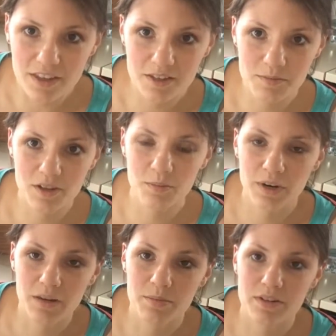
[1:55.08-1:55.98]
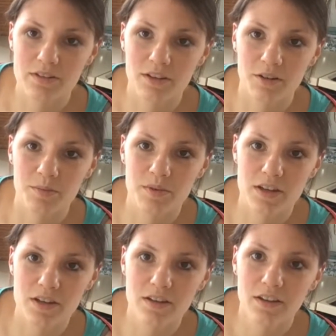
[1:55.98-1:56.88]
This meal prep is going to
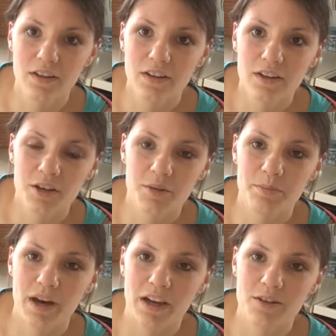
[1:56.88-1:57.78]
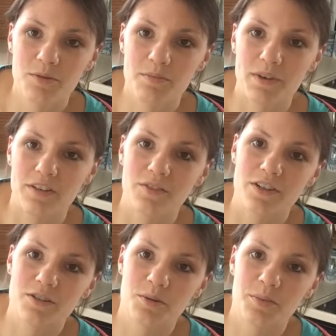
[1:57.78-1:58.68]
be combined with my
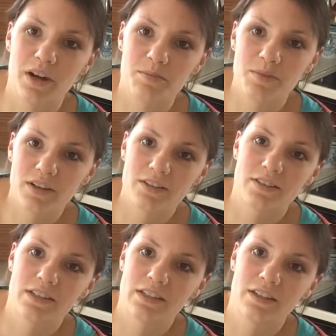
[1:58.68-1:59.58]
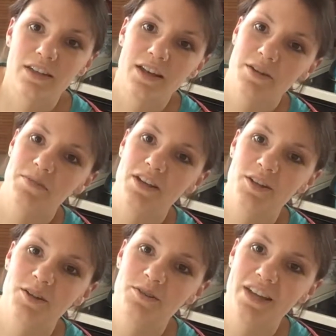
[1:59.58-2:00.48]
freezer prep because I'm
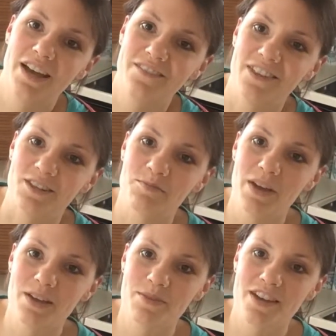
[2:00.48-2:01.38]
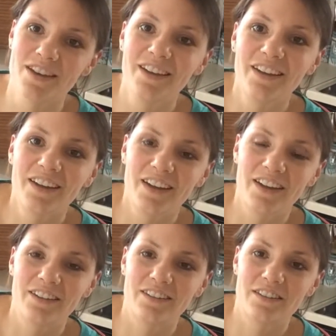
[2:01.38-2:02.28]
getting close to having this baby,
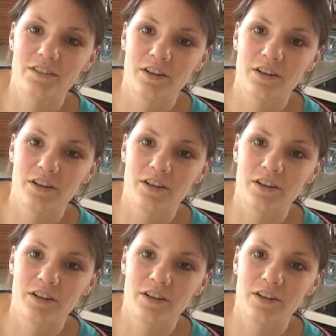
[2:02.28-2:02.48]
and